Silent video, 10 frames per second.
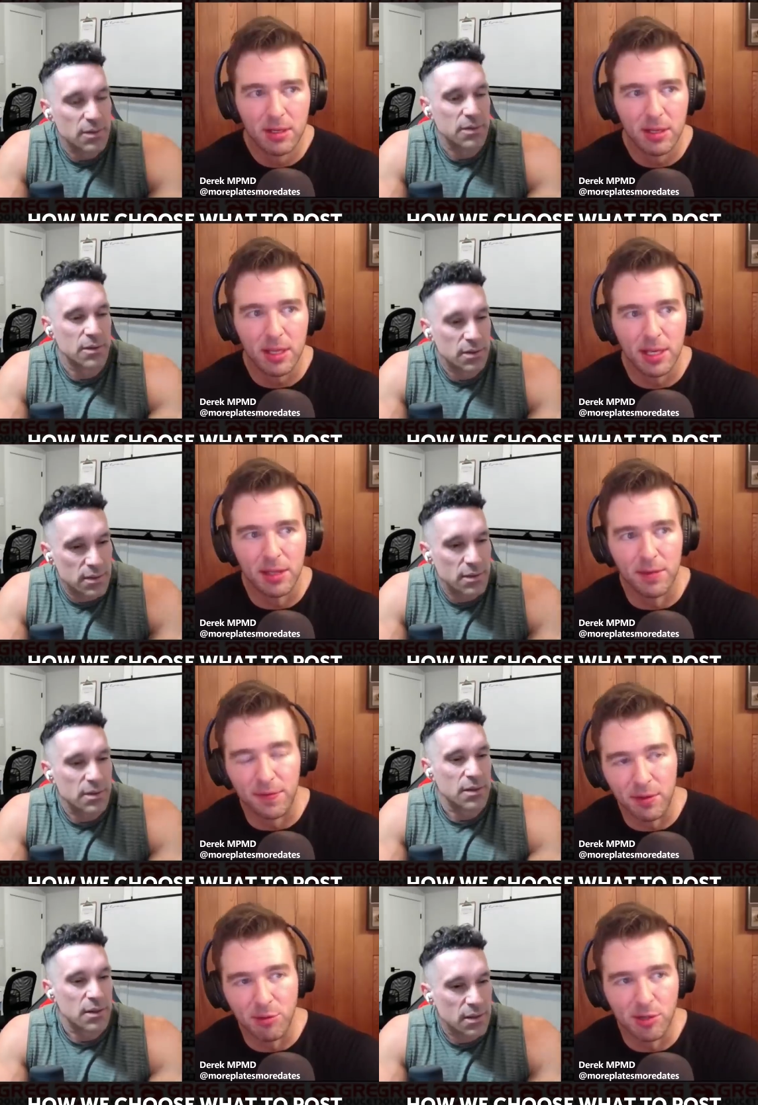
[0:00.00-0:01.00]
Speaker 1: in the
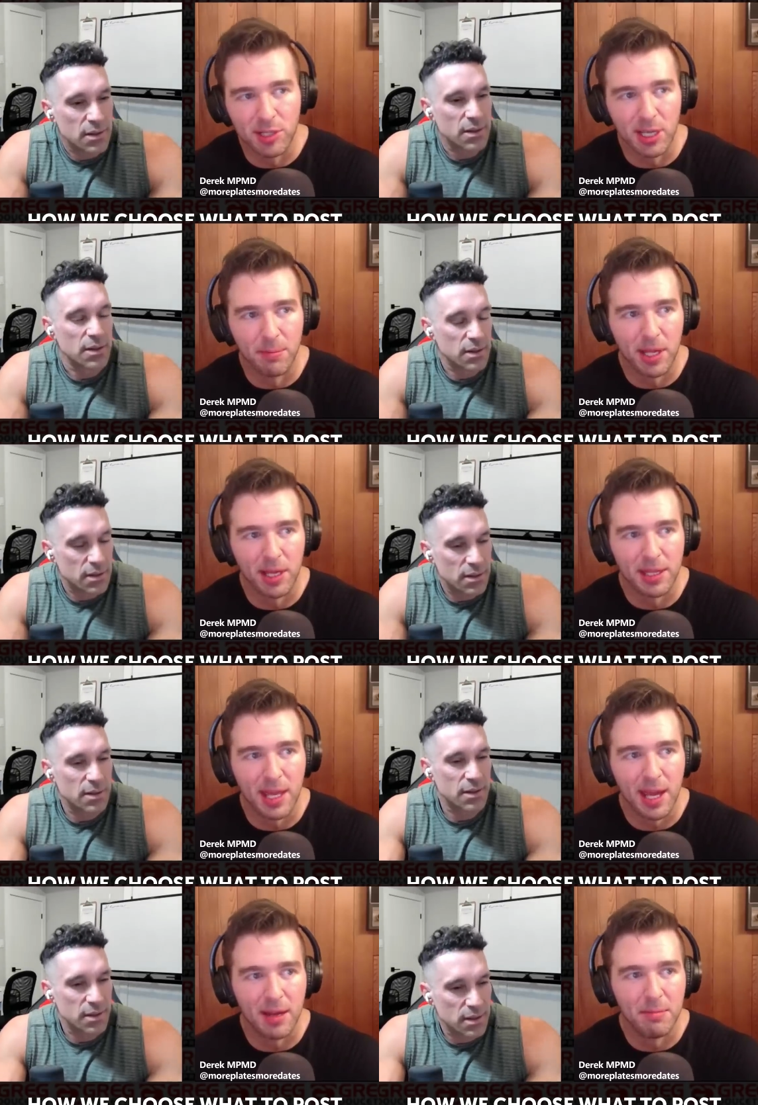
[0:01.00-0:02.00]
future something
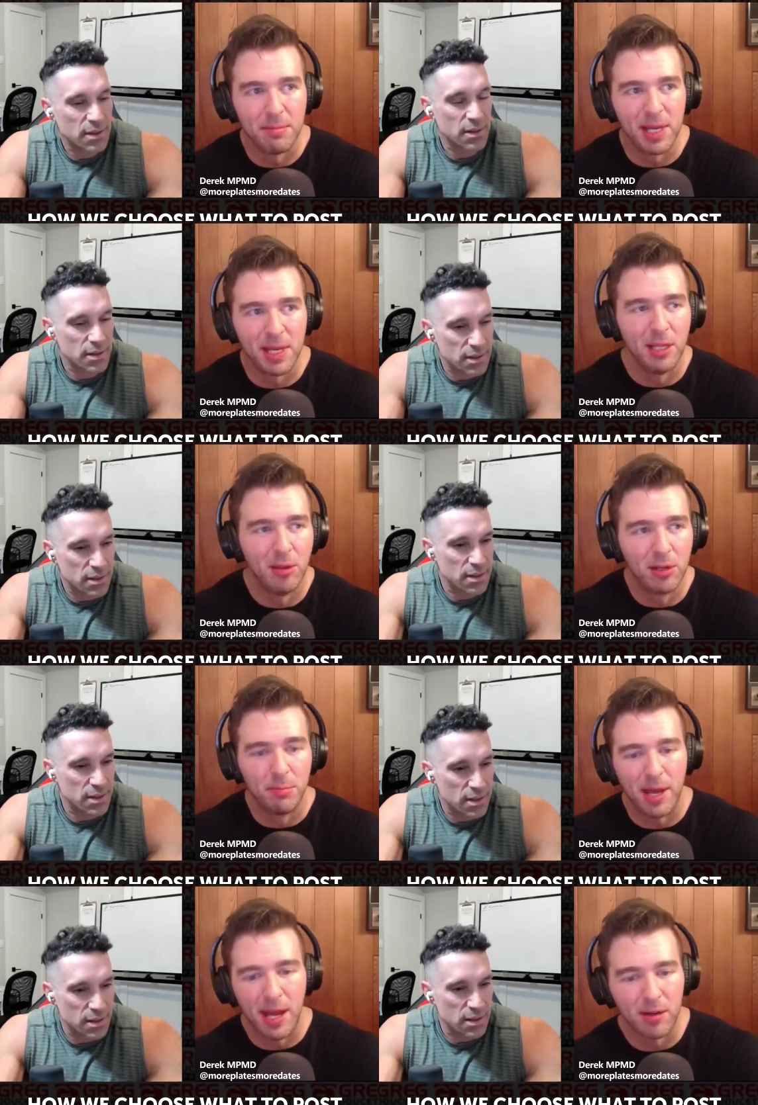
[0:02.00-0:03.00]
that made me look
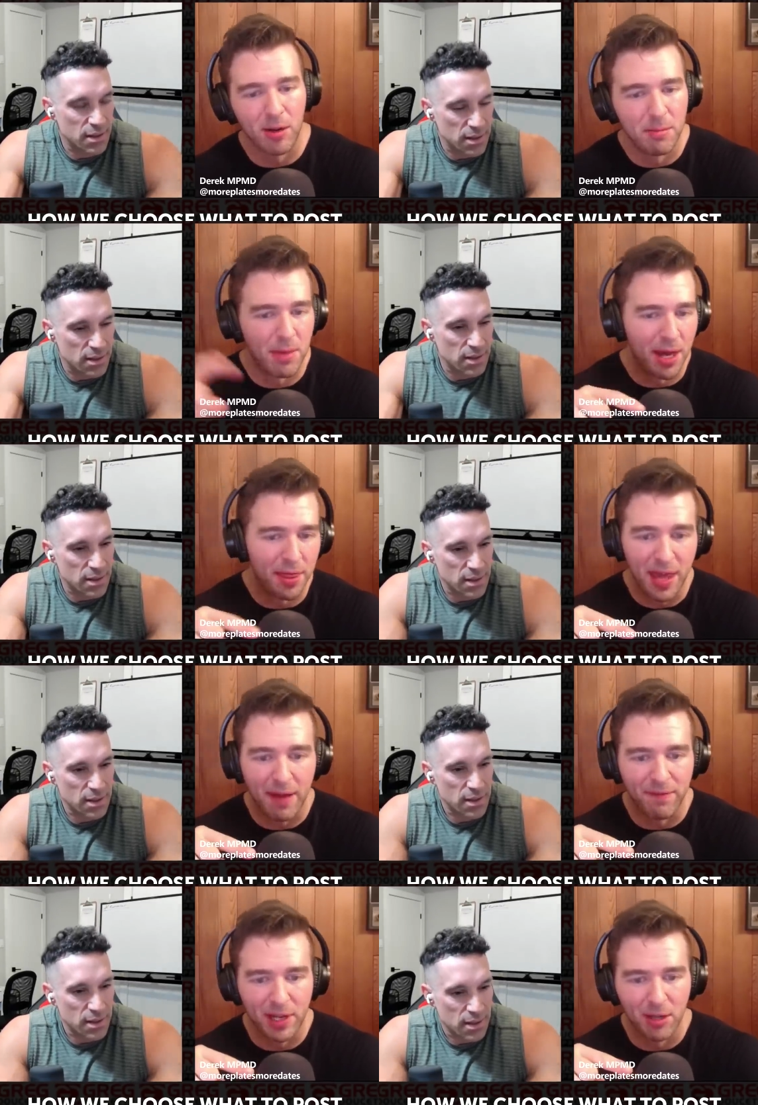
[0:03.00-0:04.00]
back on my
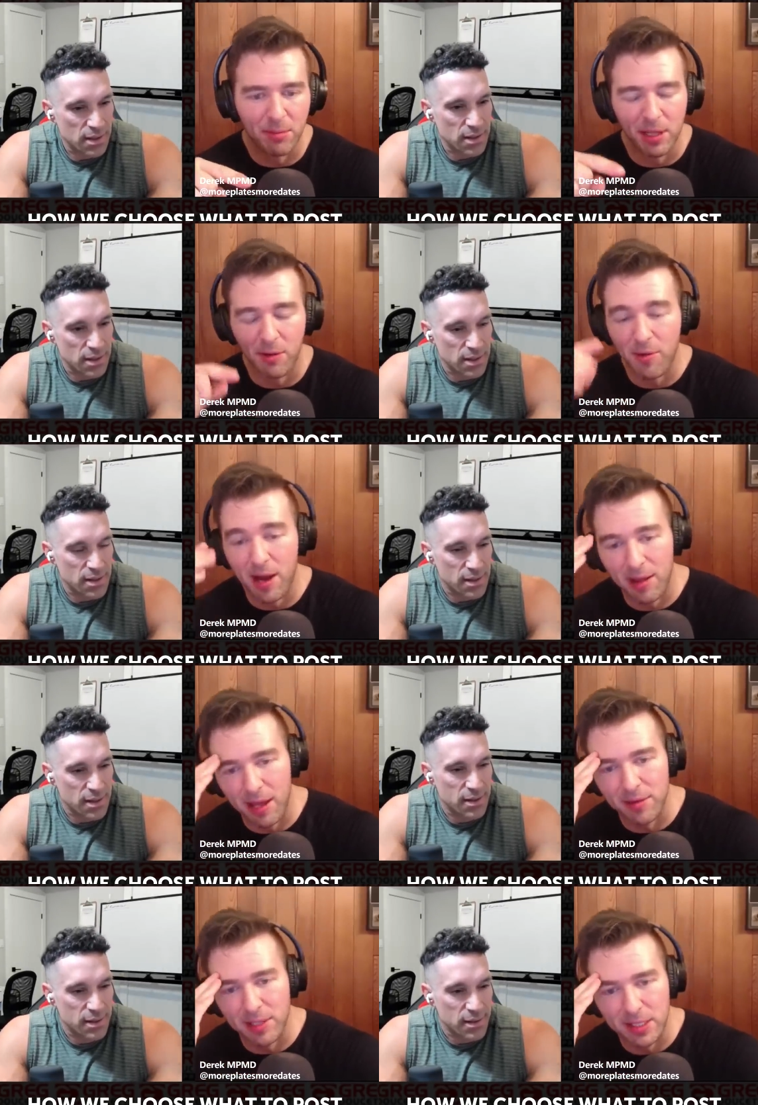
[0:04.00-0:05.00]
that video and be like, wow, that
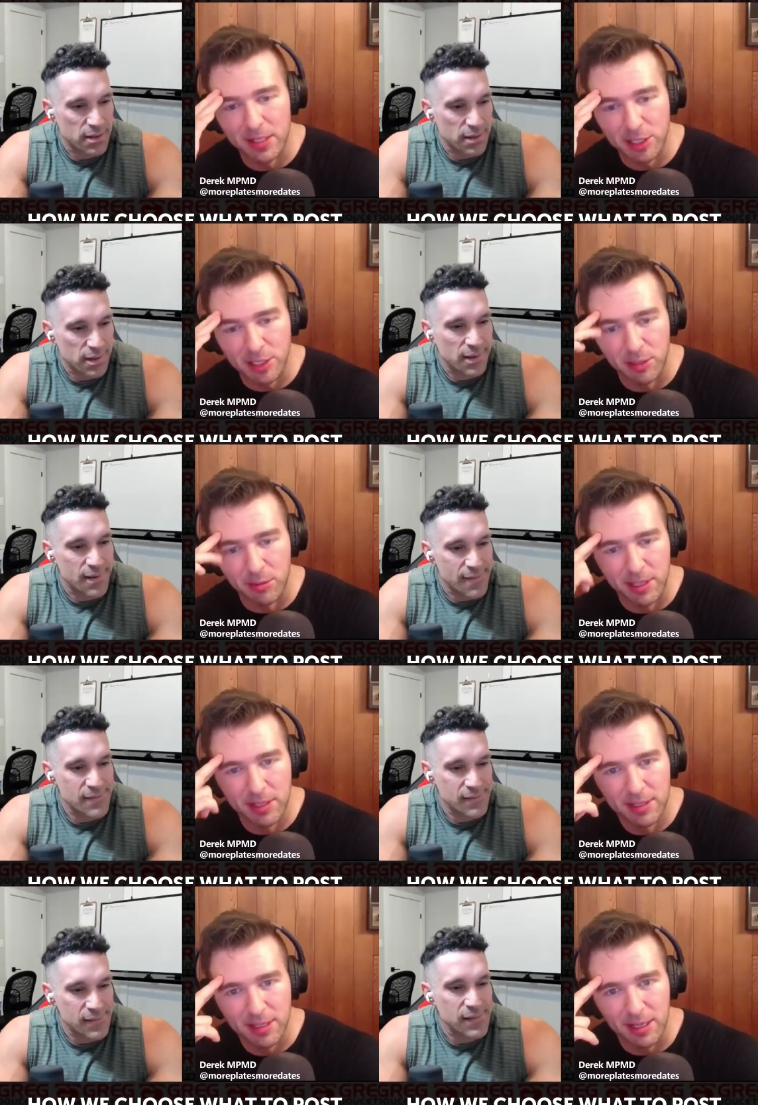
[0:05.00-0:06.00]
was stupid,
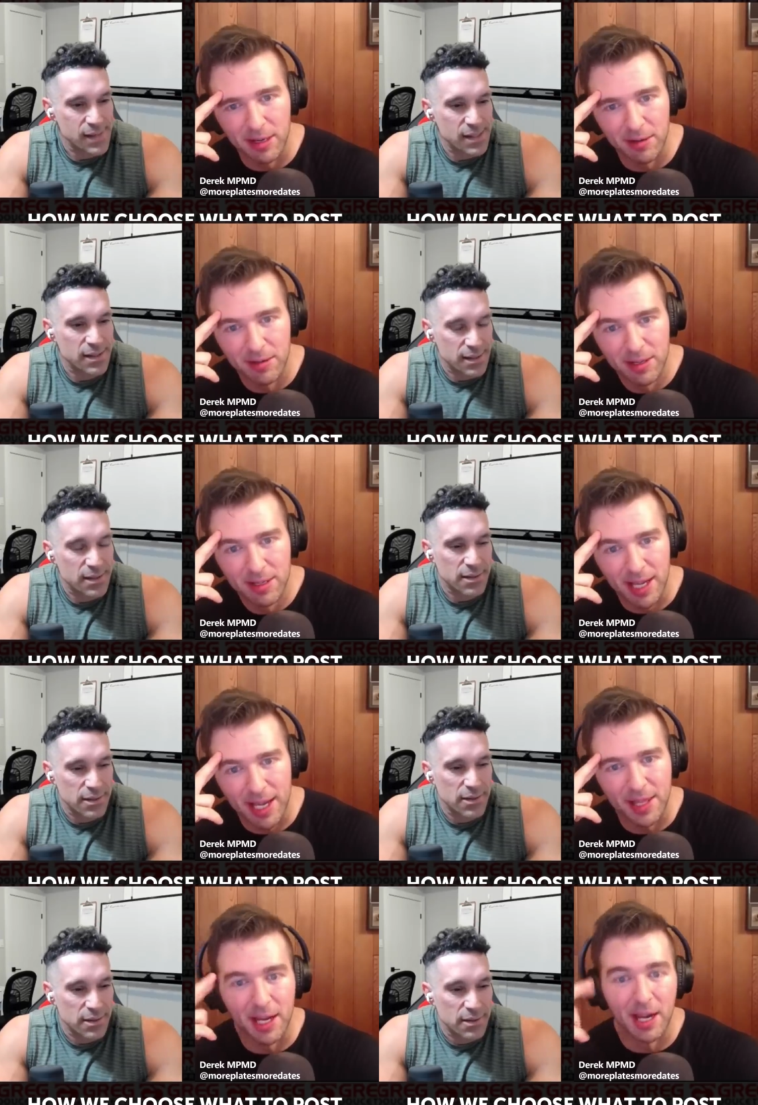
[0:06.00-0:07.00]
you know?
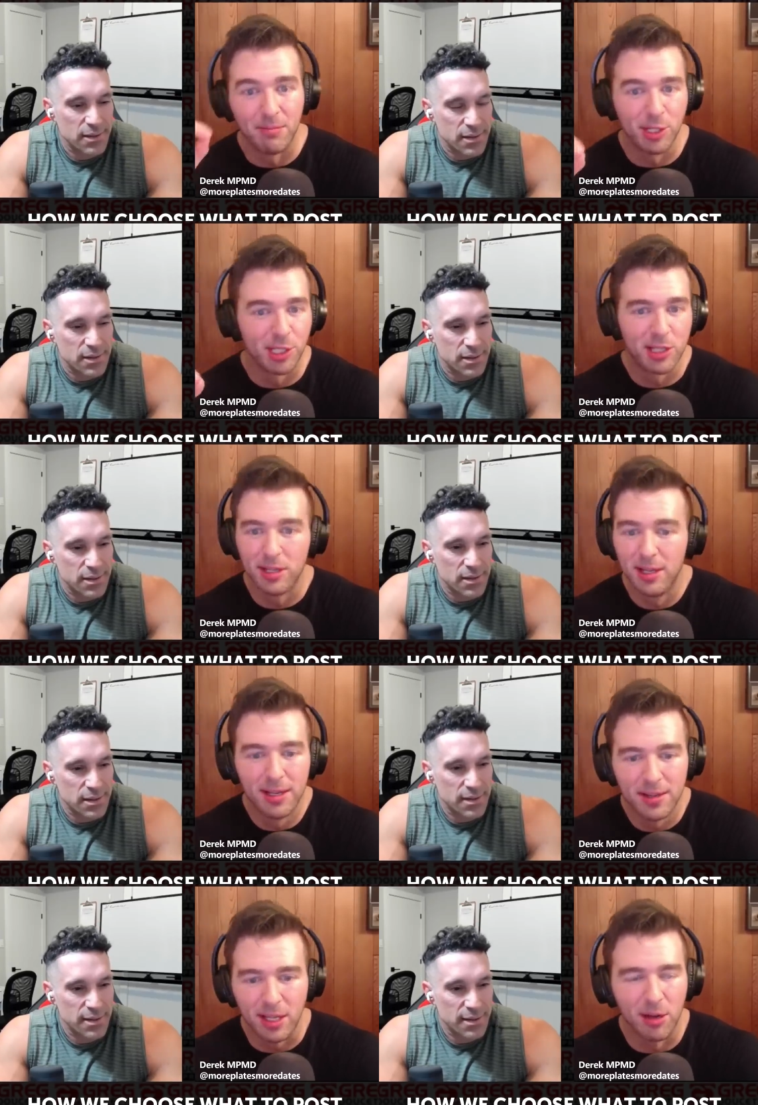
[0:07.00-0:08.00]
And then I'm just
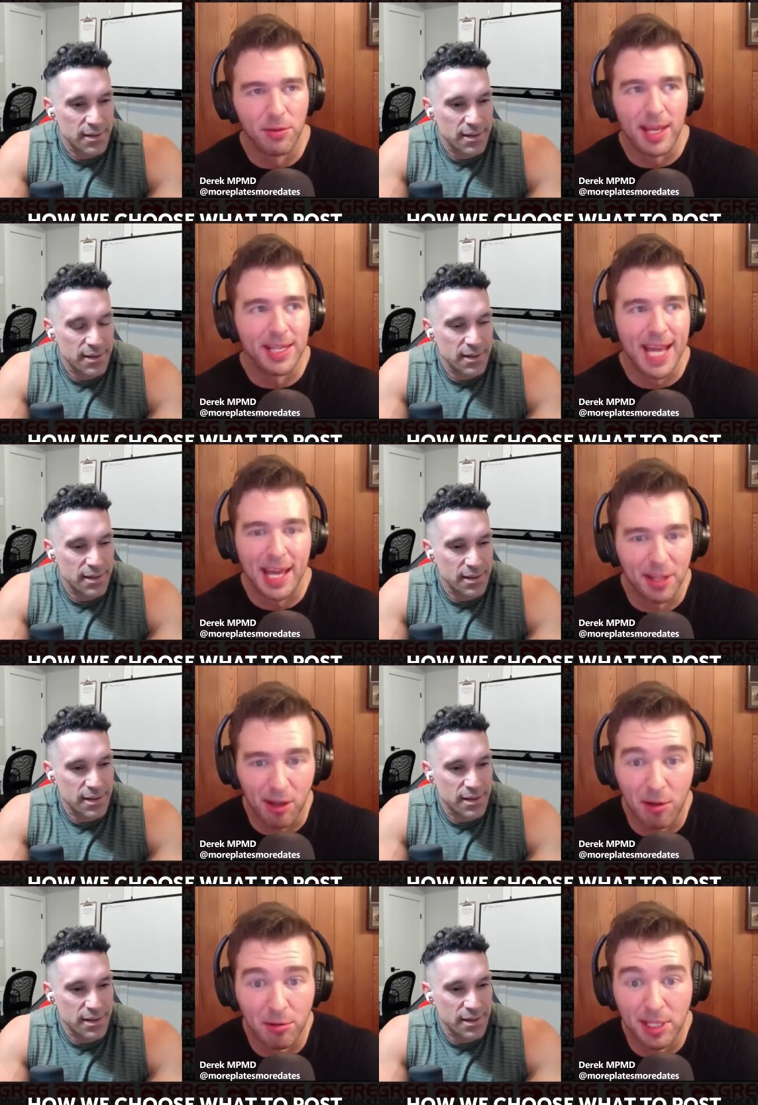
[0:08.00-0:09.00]
you know, it's had like
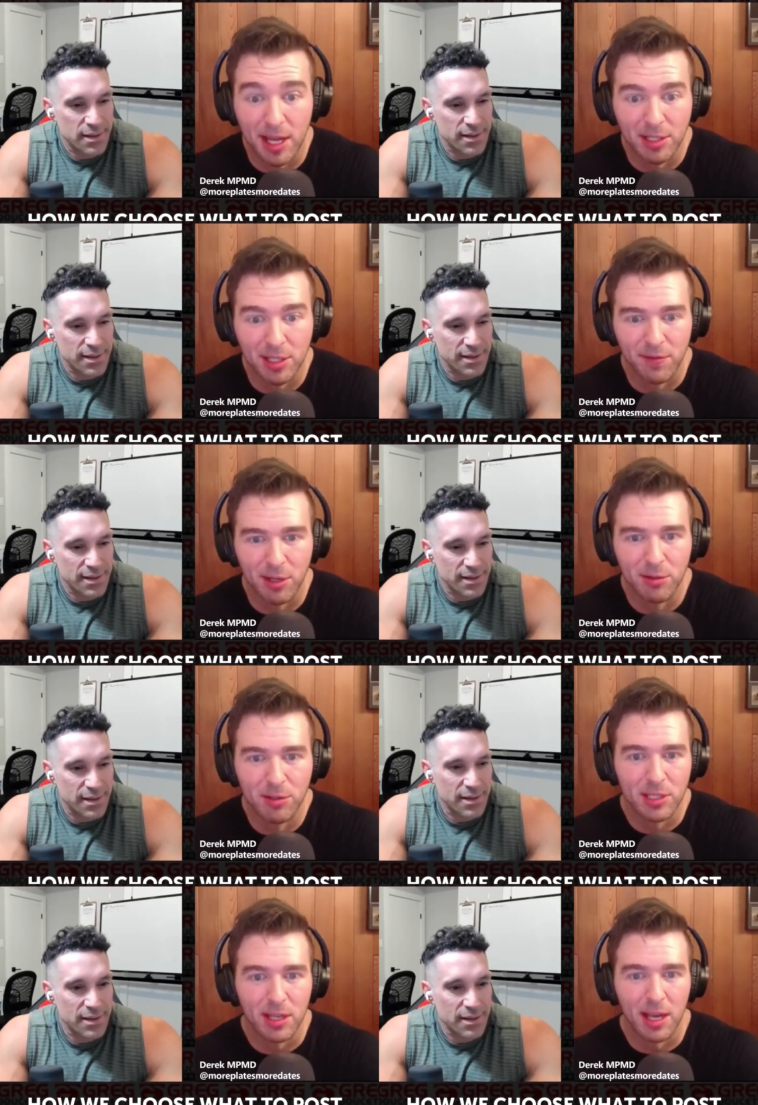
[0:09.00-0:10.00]
a hundred thousand
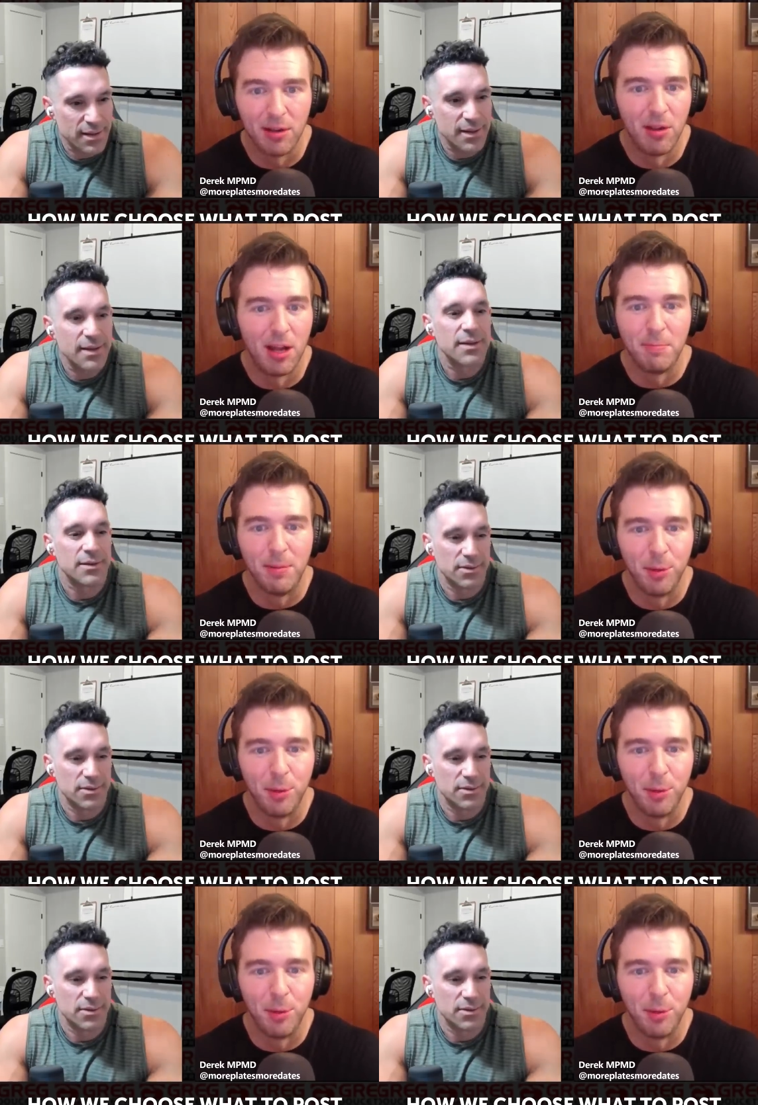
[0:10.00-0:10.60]
views, and a lot of people